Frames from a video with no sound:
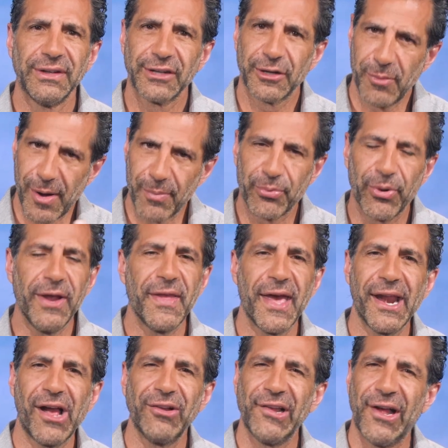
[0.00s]
Come on, pray
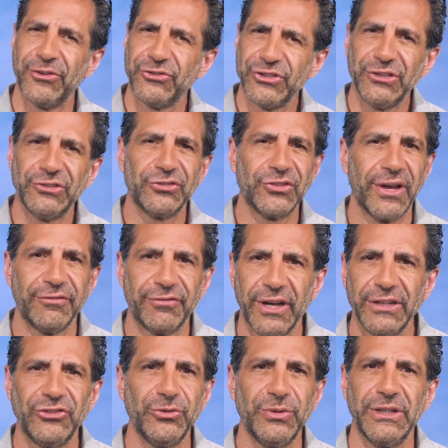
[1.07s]
that out loud. Jesus, I
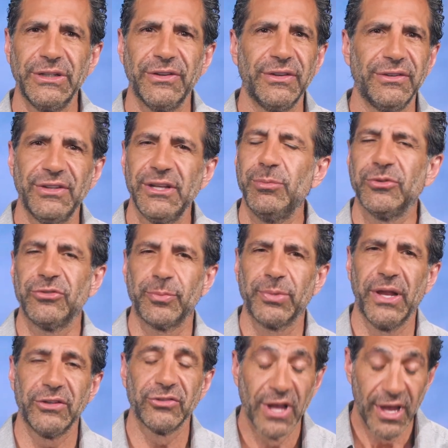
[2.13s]
invite you into the deepest
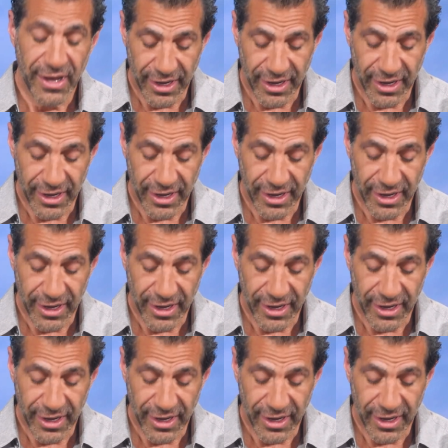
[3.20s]
place.